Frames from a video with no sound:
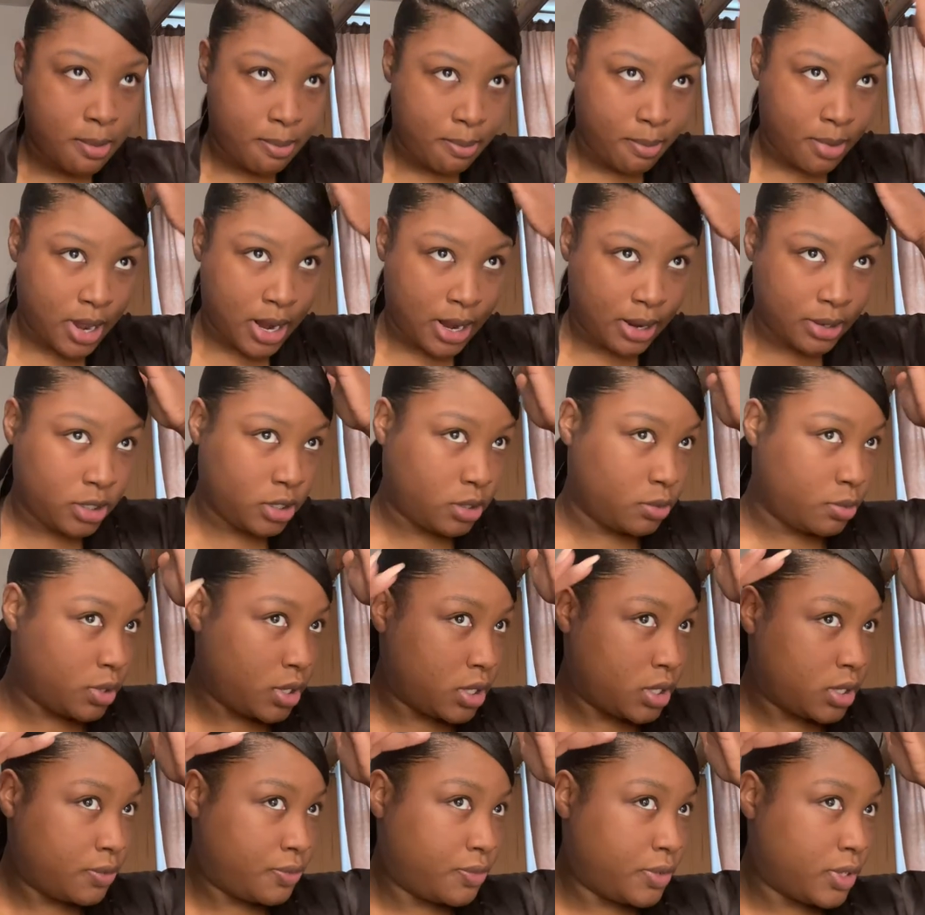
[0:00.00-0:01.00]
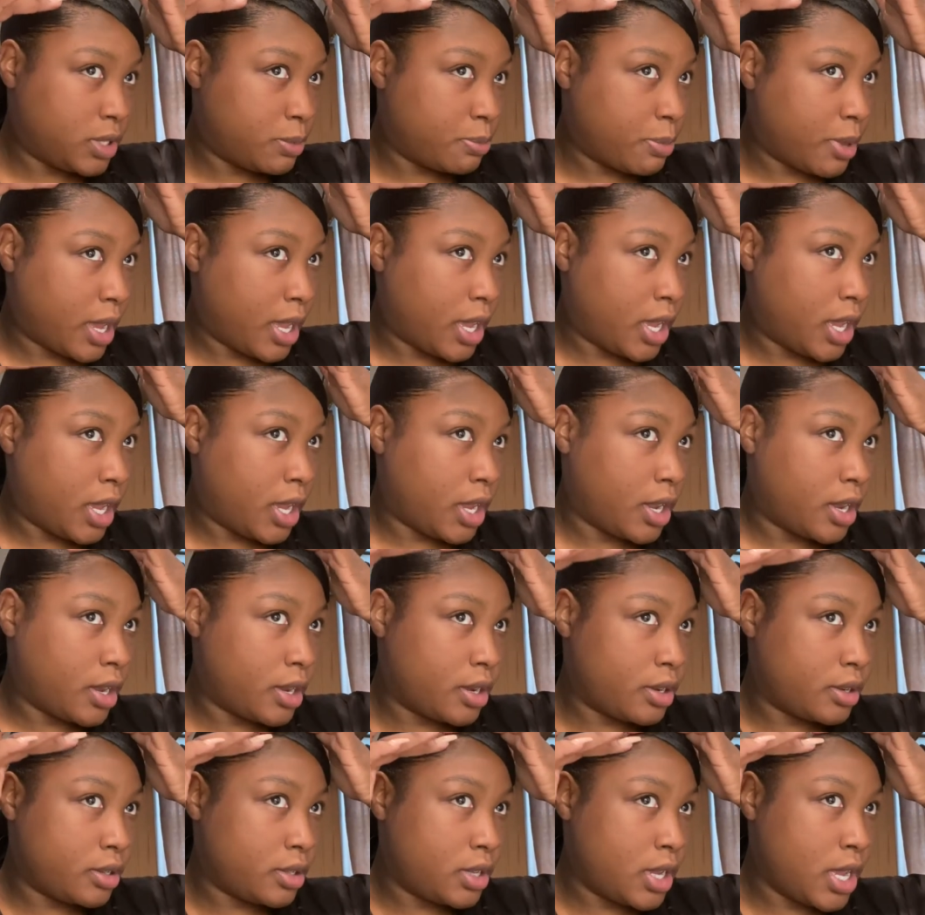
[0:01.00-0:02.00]
But I just wanted to fix my
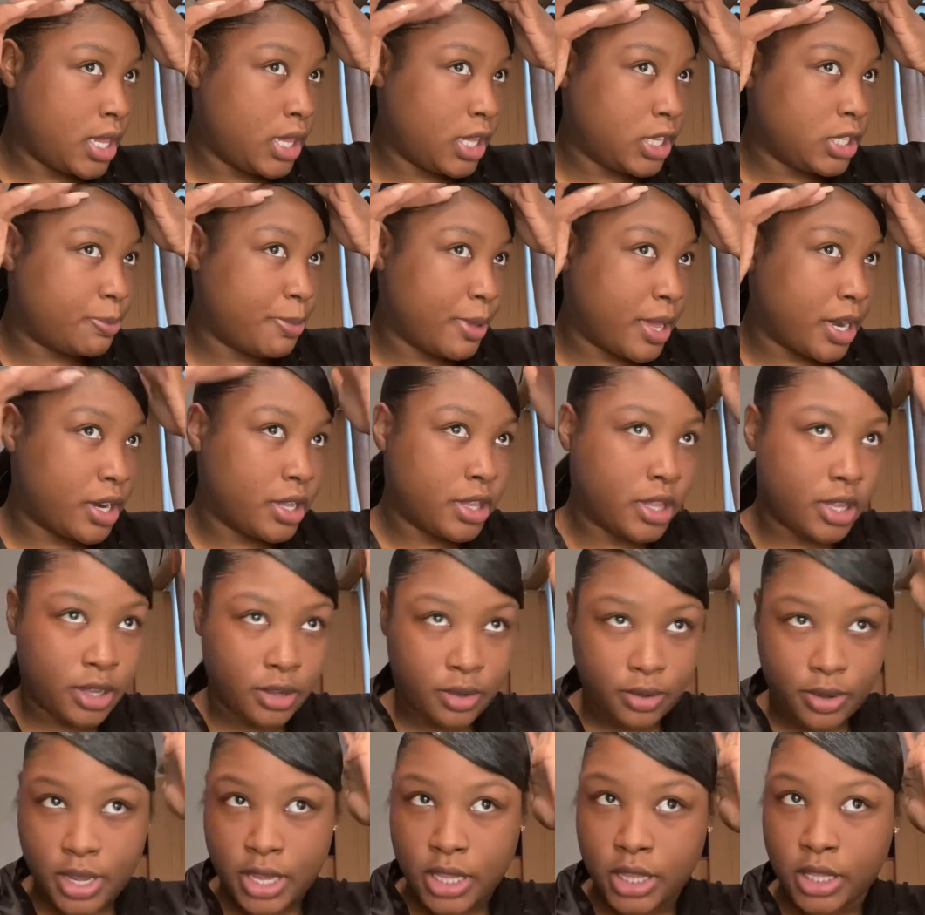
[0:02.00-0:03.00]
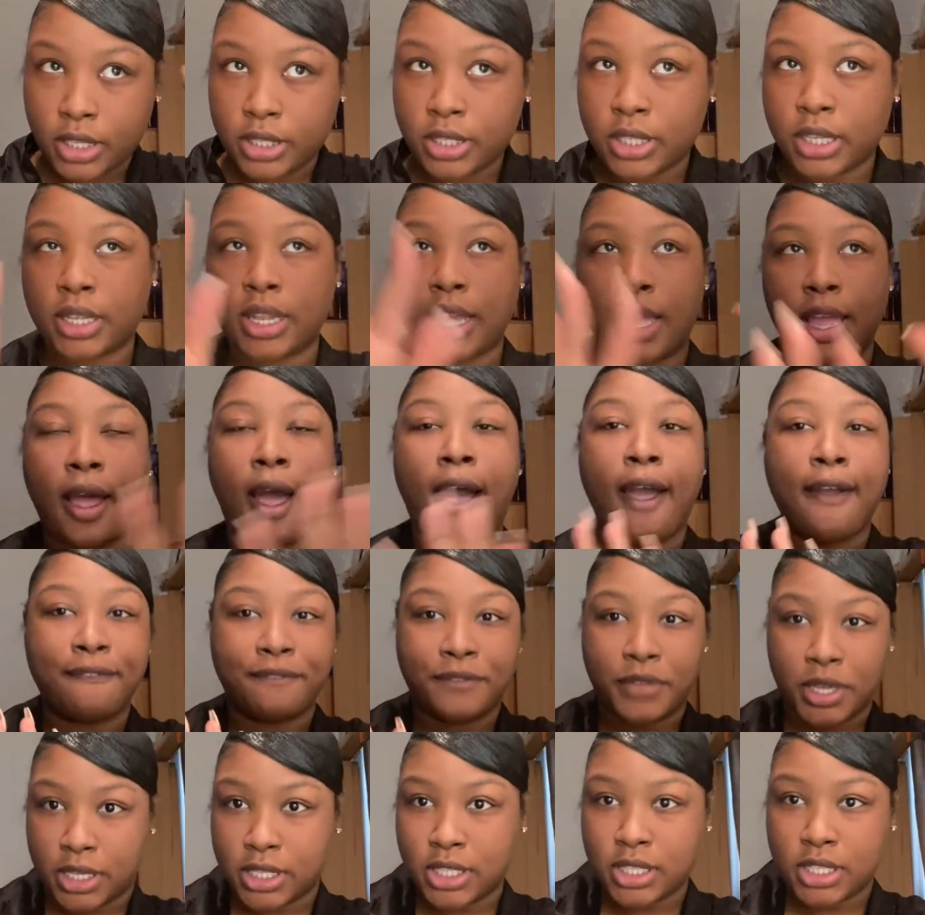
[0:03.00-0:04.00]
hair. It looks better though. It looks, I
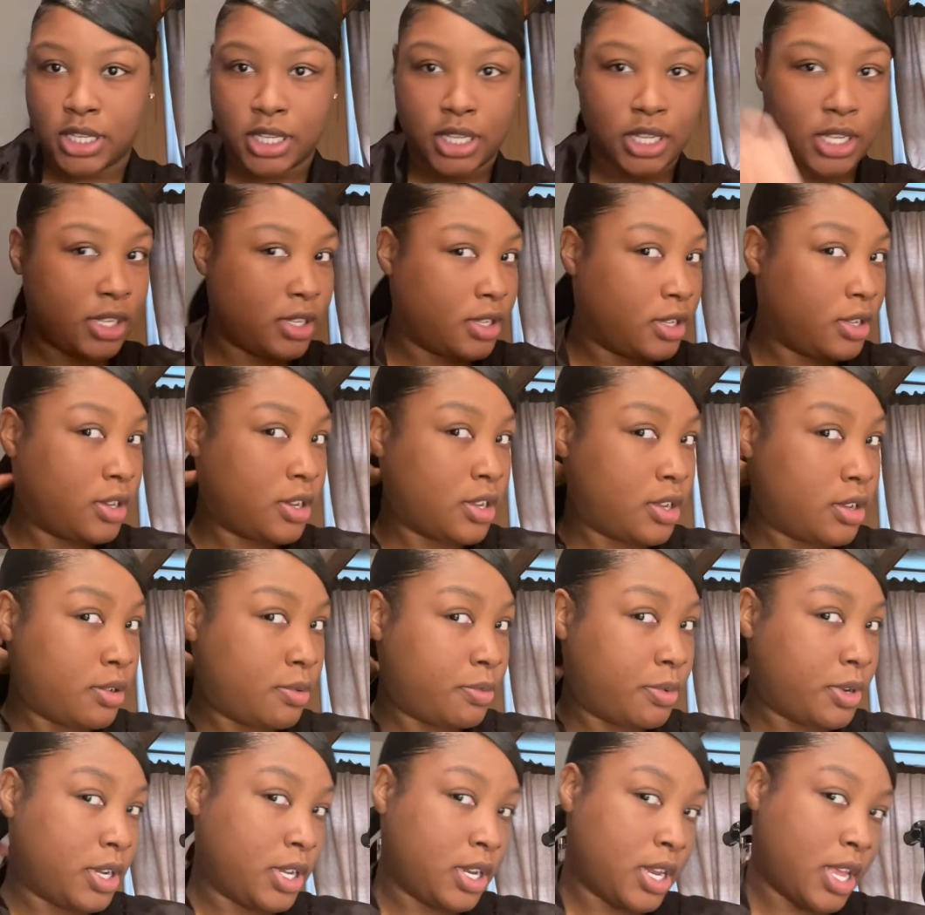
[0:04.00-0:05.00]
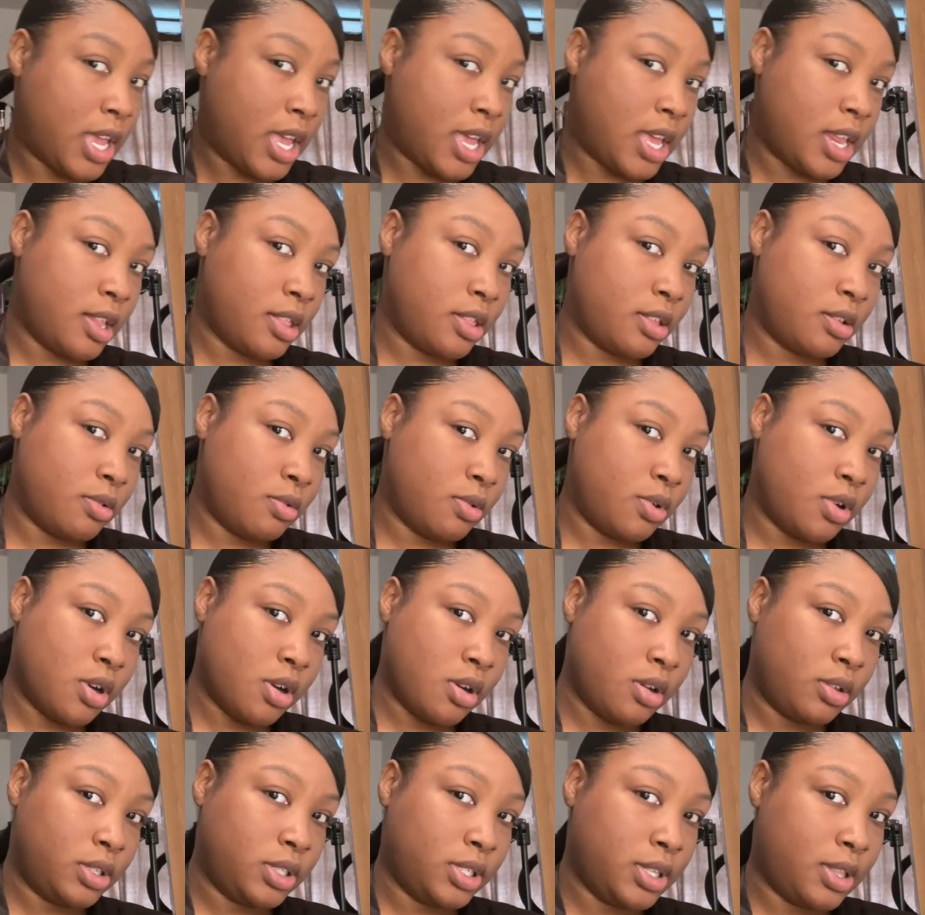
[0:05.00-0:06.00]
fixed it. You know, we're gonna add a little
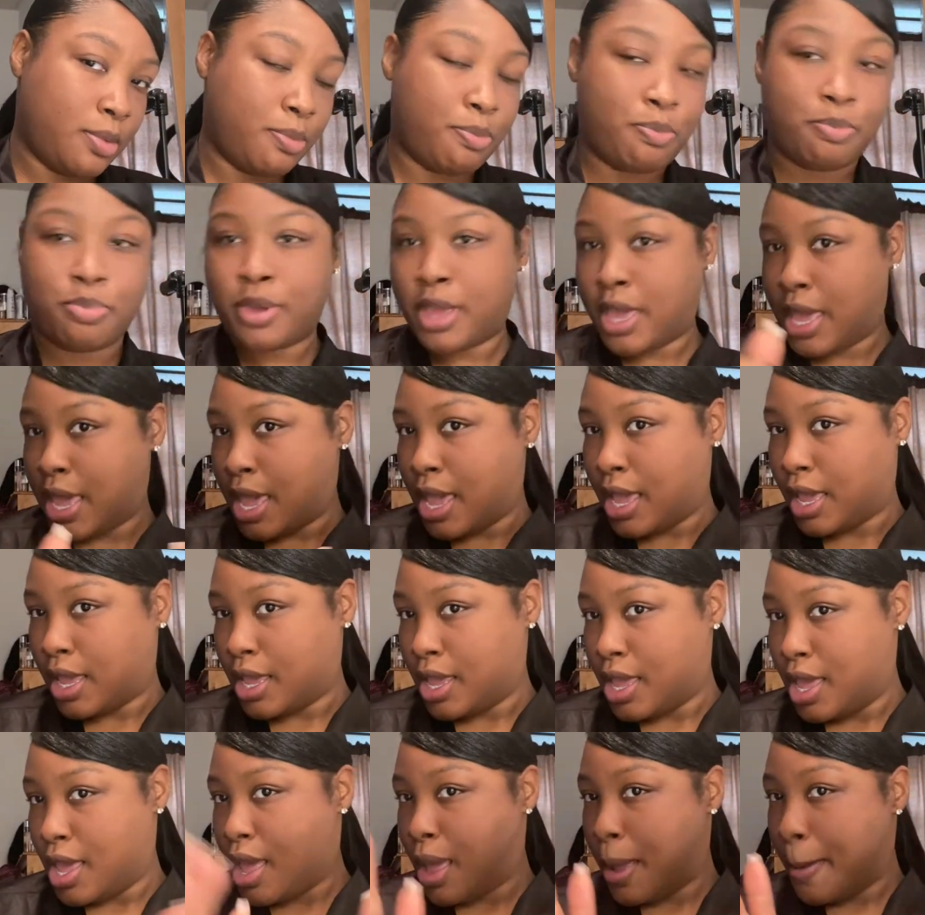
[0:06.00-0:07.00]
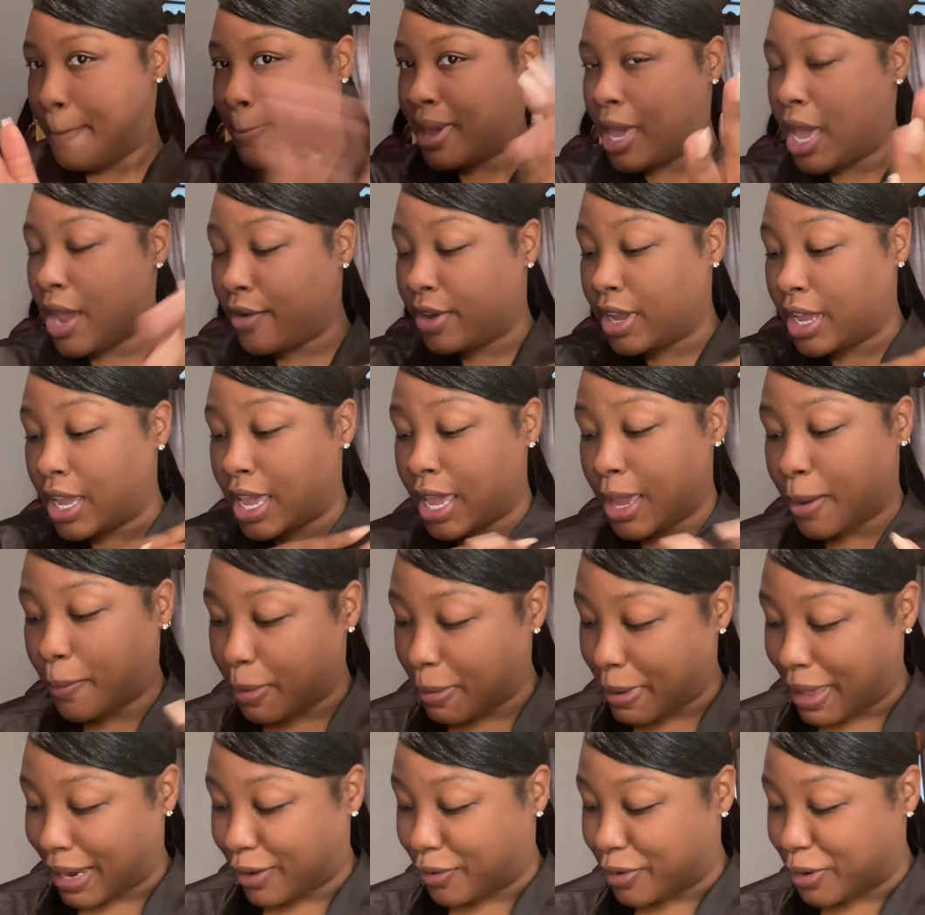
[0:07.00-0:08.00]
curl to the back. Period. We
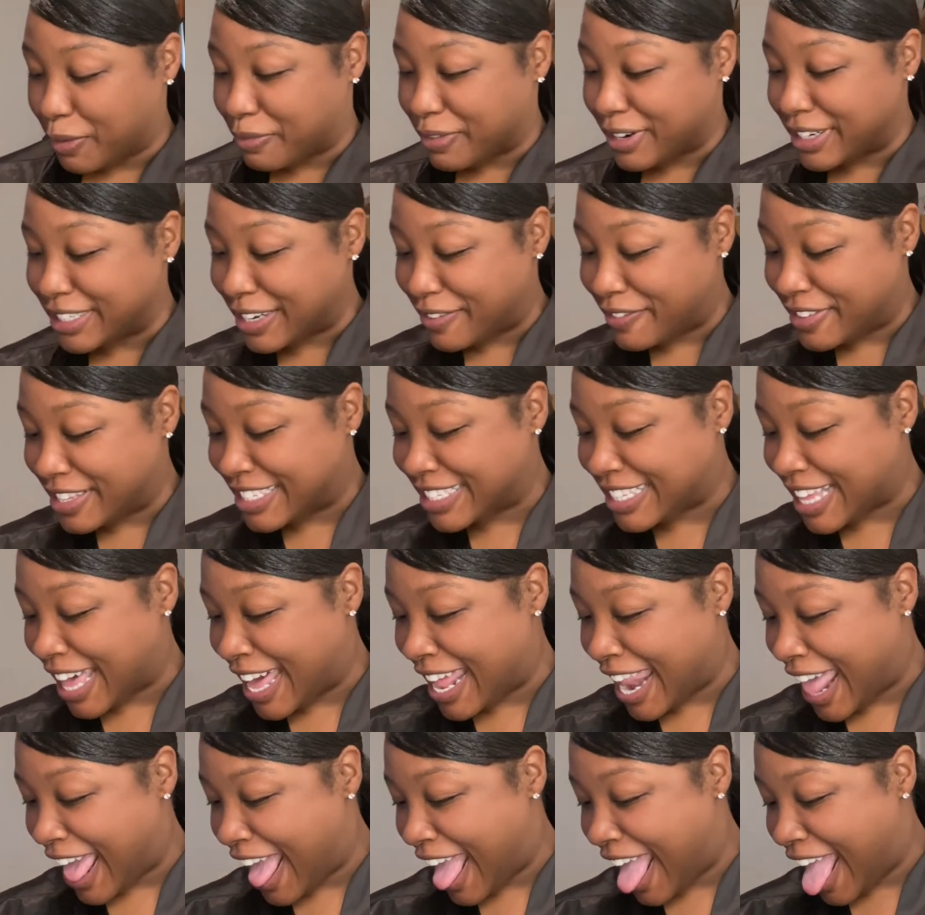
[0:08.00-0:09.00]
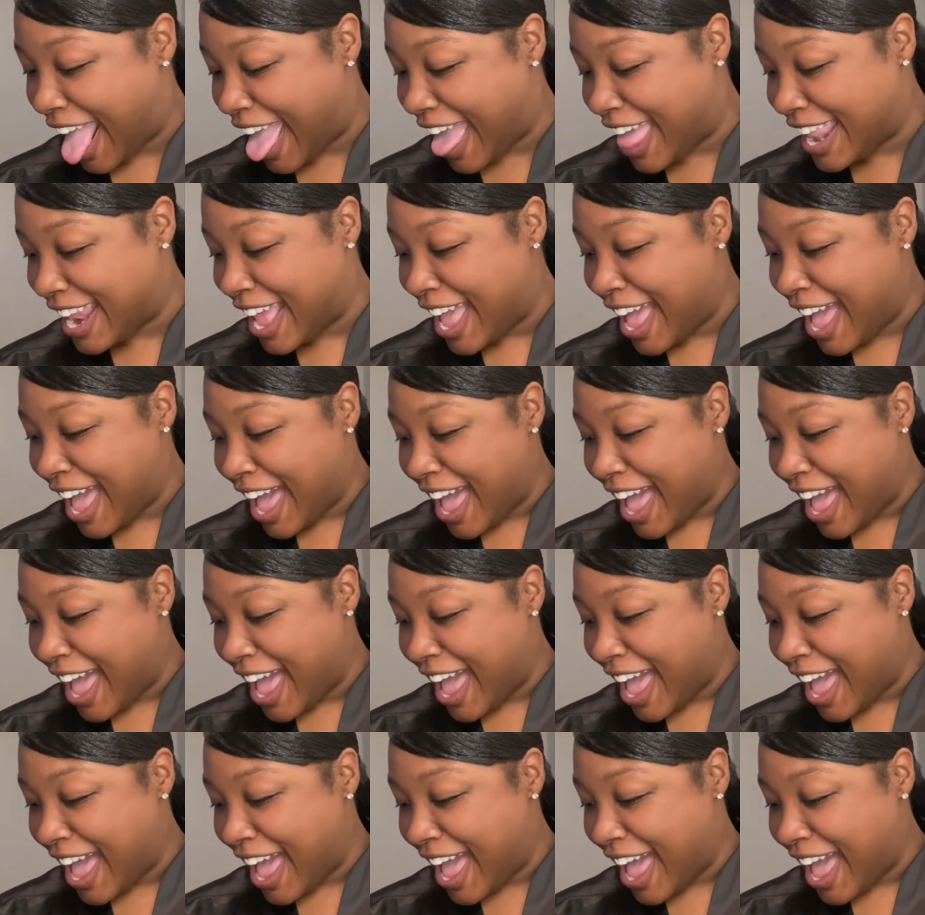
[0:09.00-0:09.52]
gotta go to brunch. I'm excited.